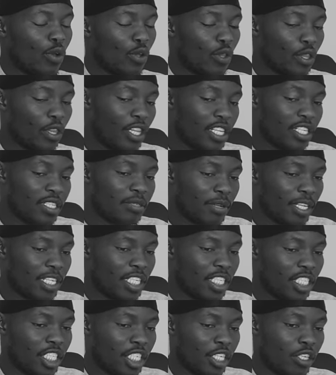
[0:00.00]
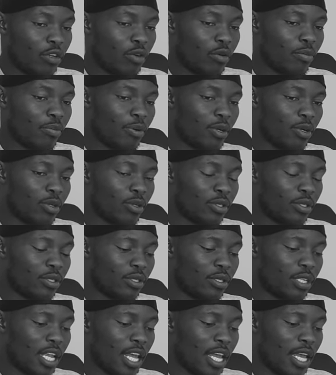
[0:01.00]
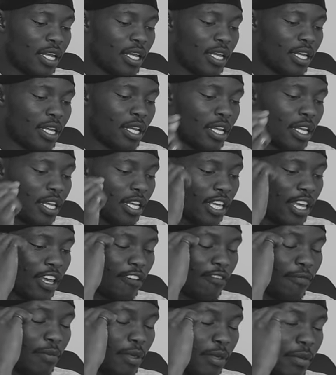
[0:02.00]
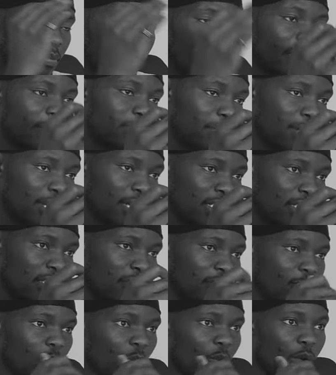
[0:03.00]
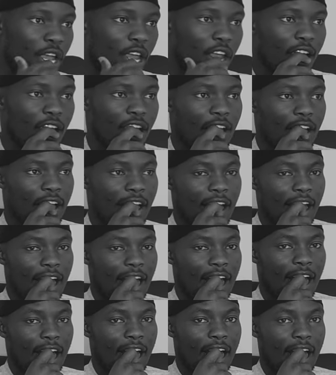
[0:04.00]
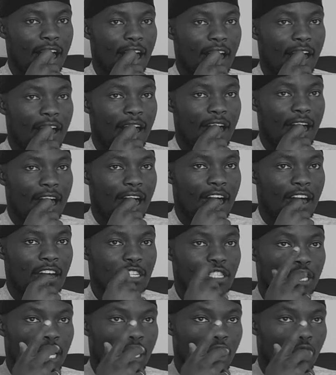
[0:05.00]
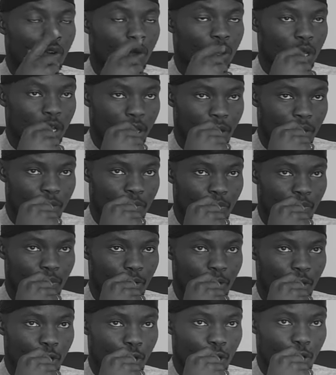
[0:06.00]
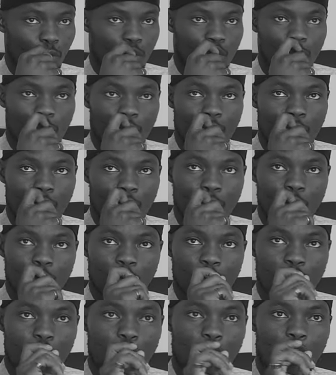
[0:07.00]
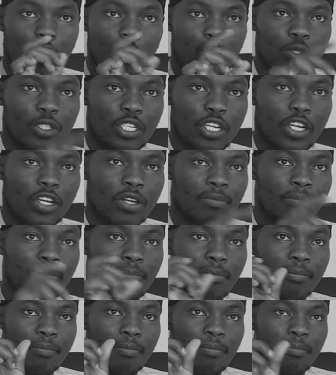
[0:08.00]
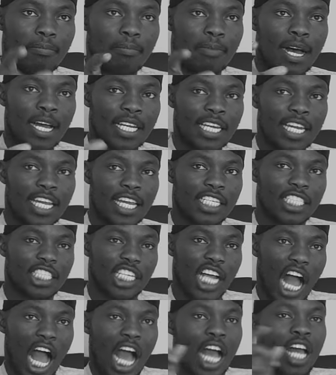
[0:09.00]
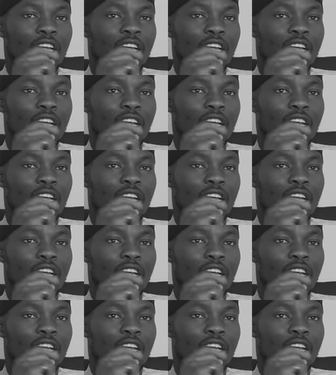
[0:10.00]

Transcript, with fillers: this managerial post, like, gave me perspective where I was like, okay, the whole term manager